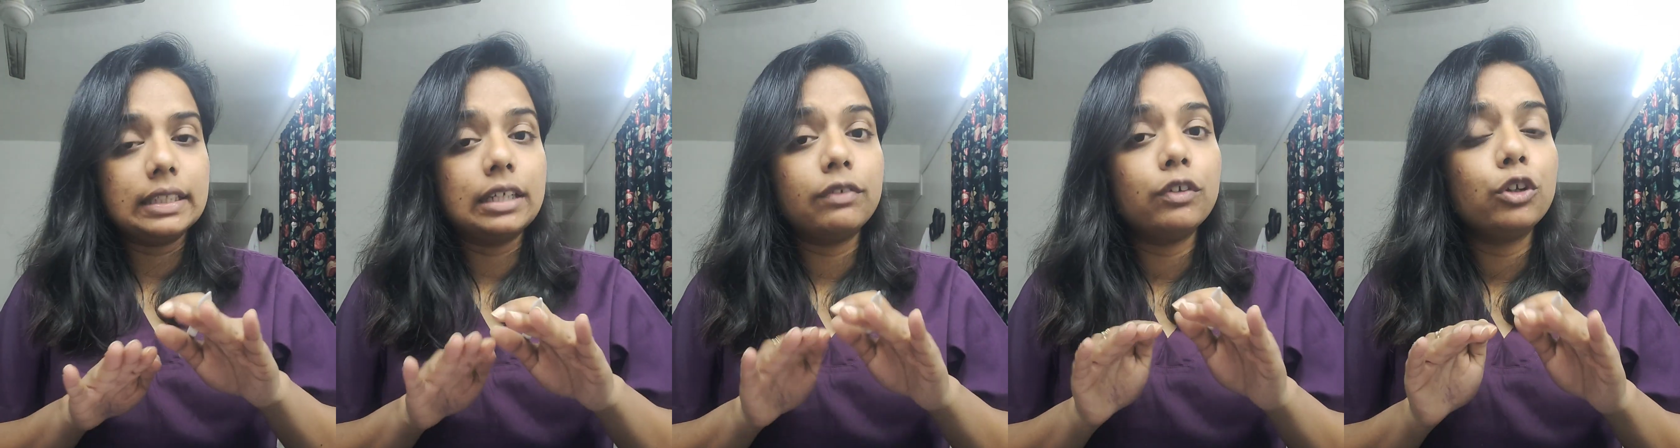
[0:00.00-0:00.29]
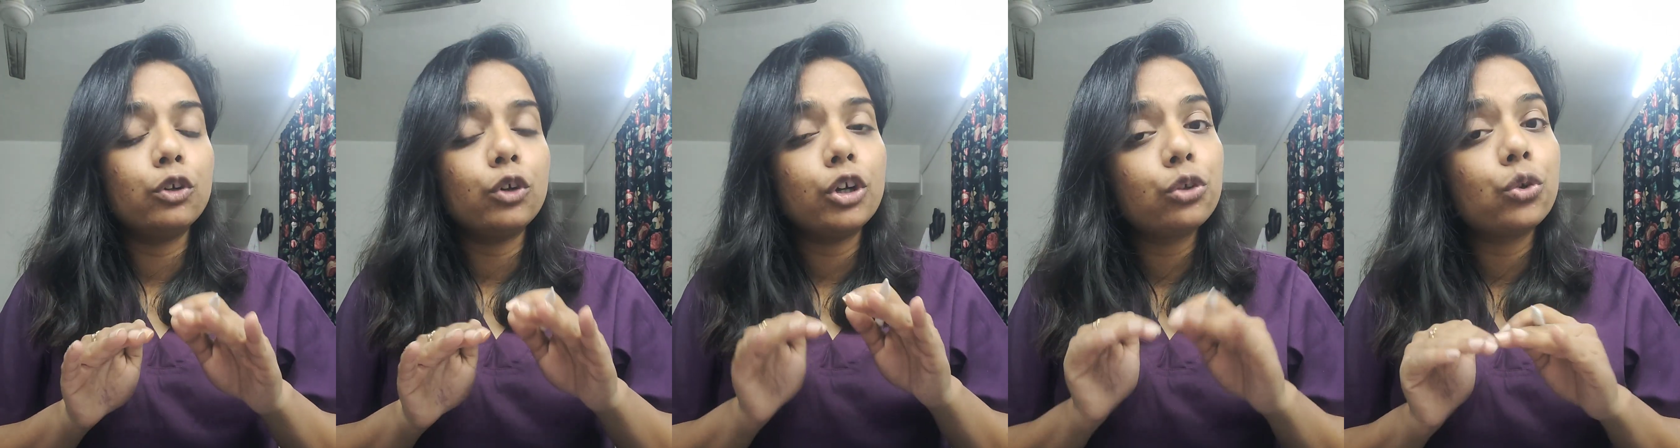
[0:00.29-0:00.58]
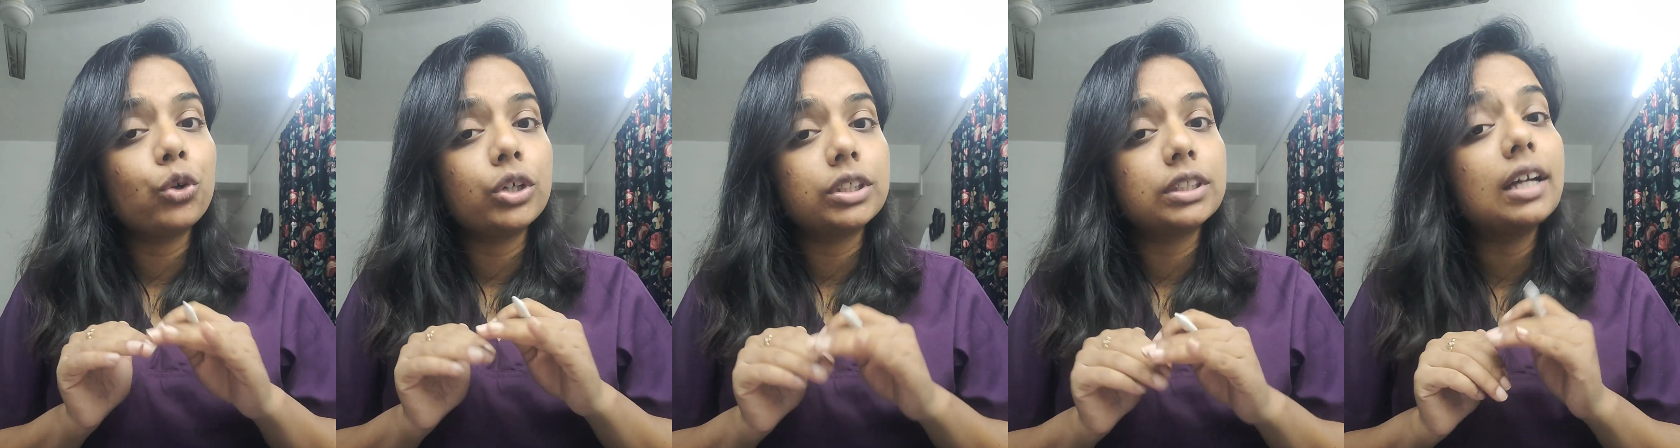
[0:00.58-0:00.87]
It will not
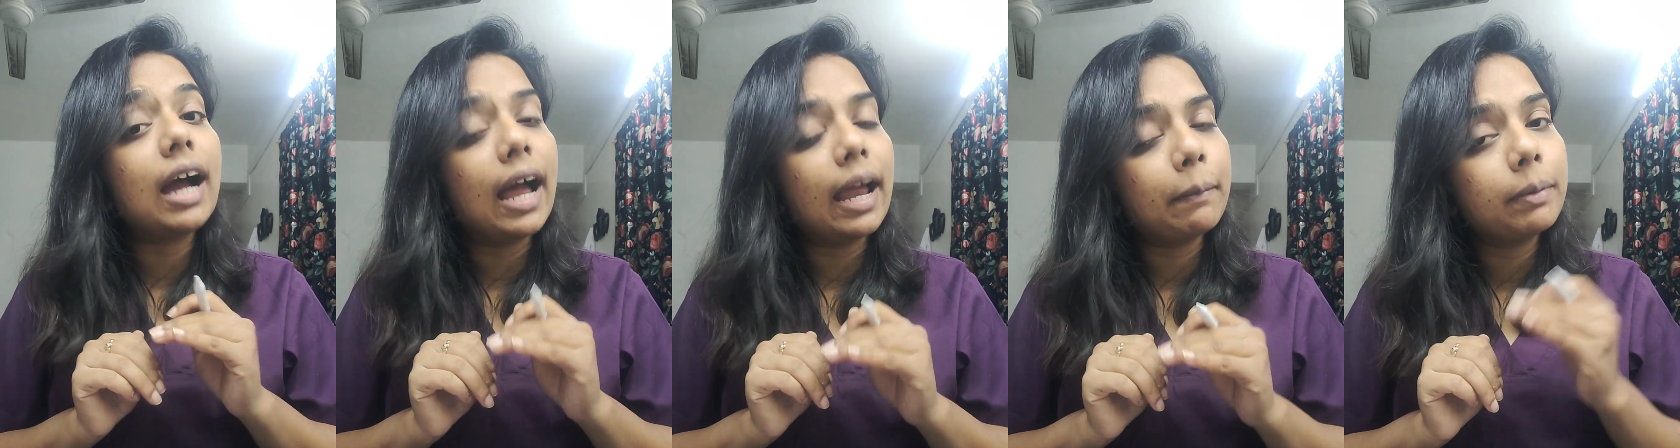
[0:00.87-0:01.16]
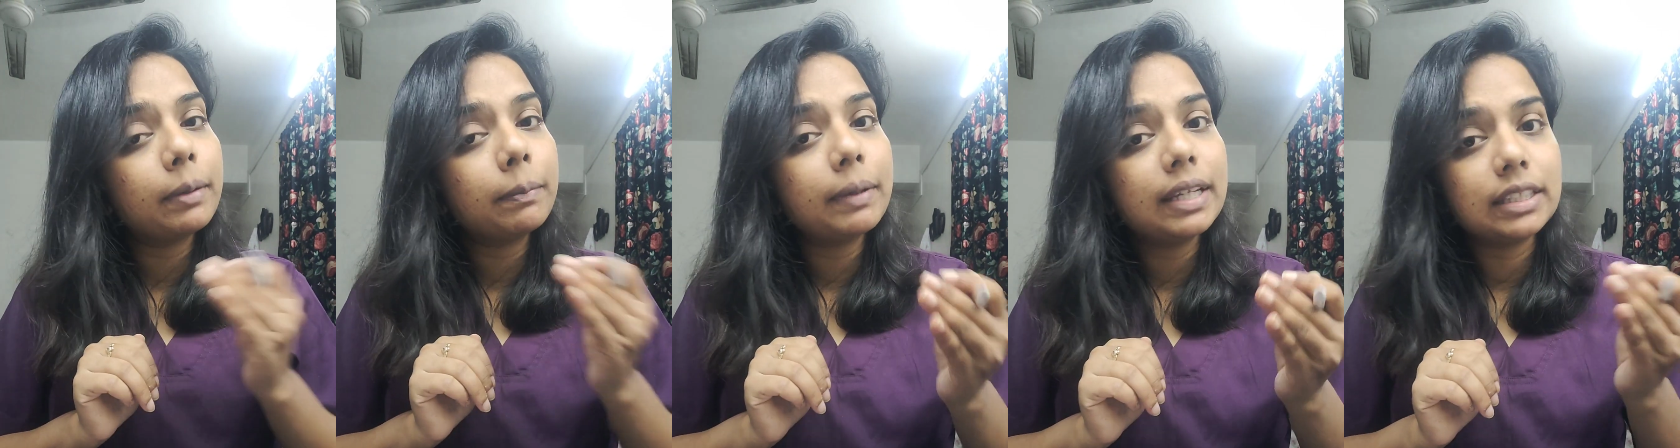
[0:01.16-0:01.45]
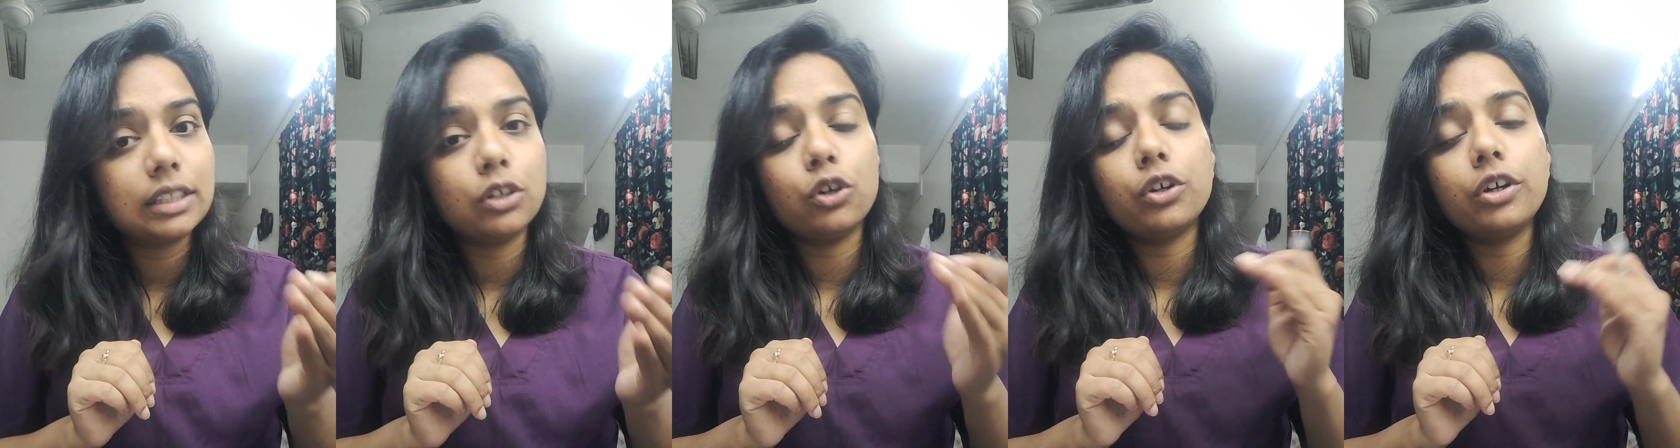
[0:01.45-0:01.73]
cause the
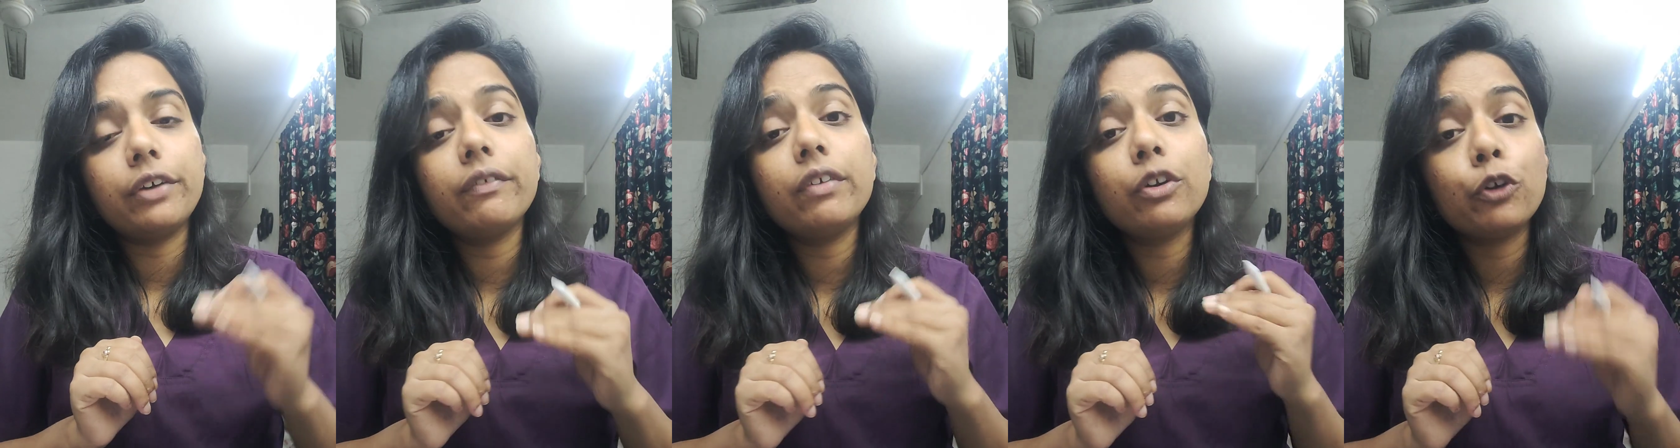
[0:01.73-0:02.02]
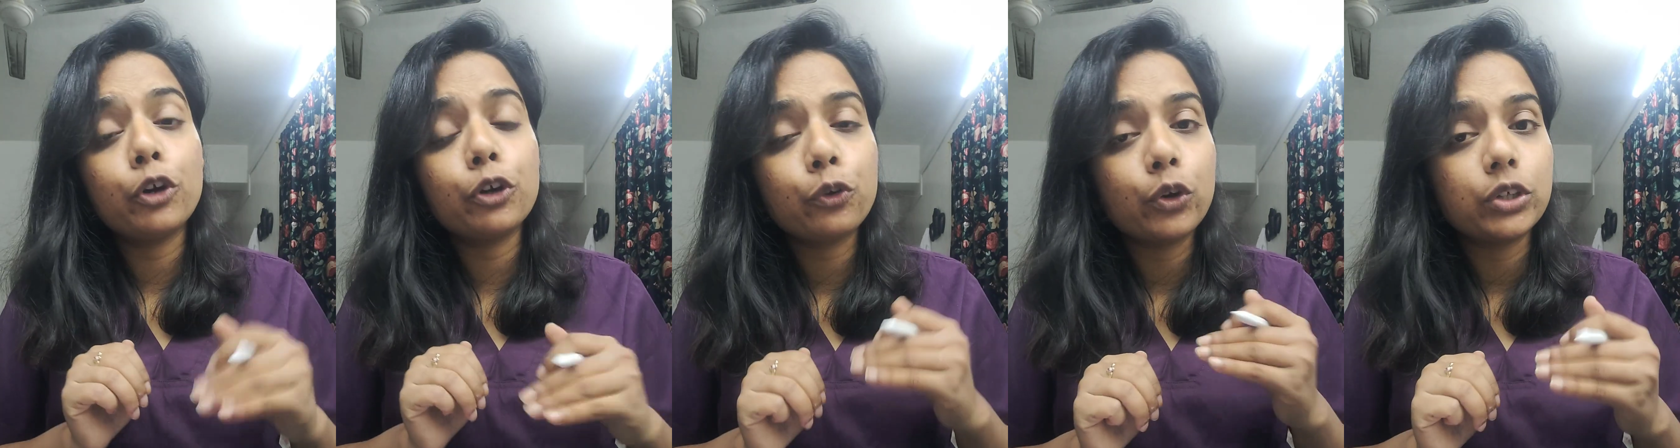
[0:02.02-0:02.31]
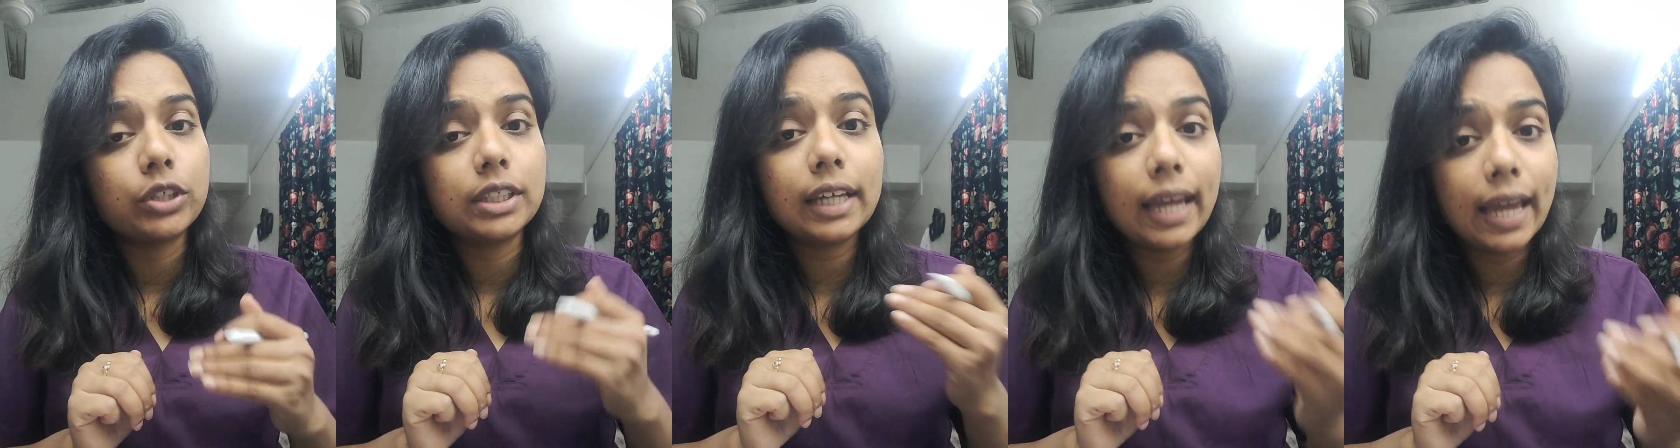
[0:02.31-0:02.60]
hyperplasia, or it will not
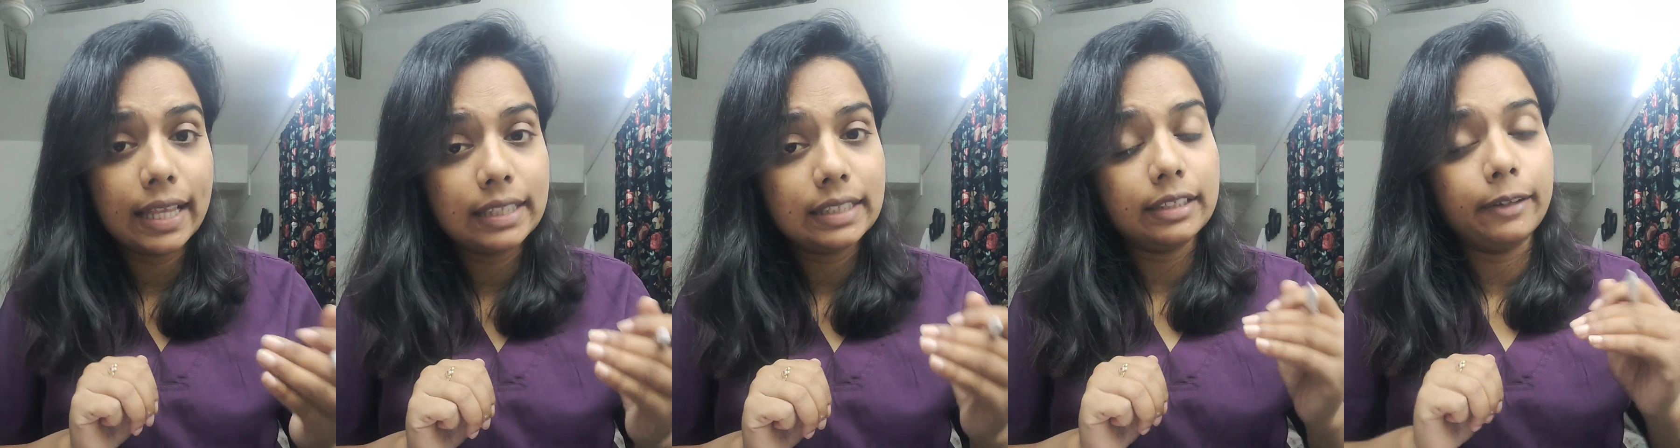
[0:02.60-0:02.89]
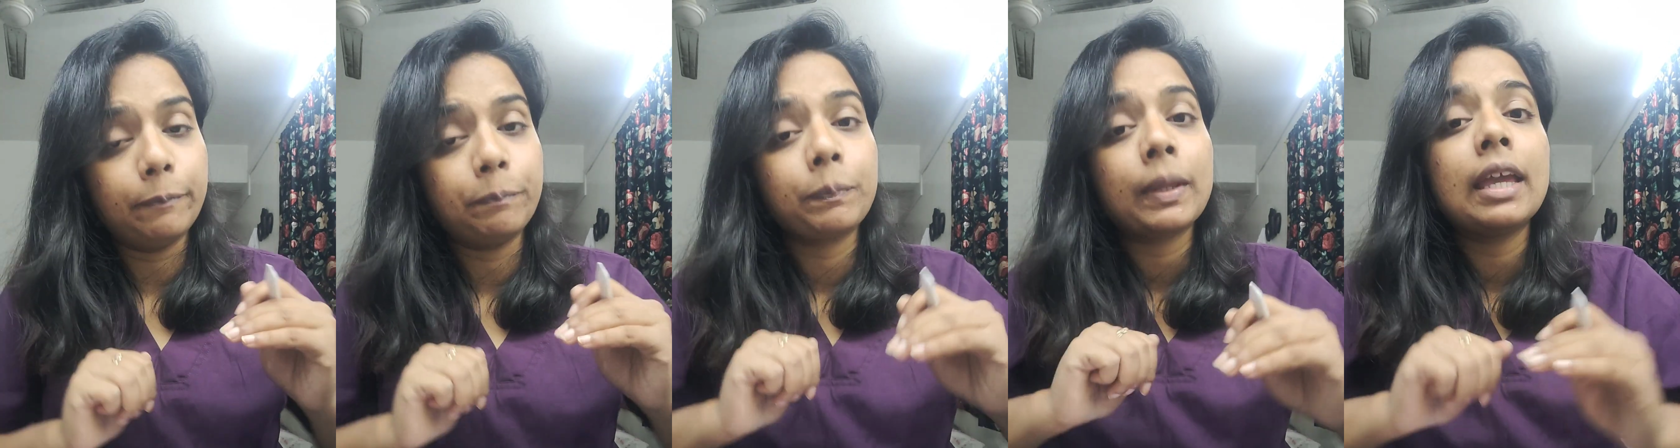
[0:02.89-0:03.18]
cause the cancer.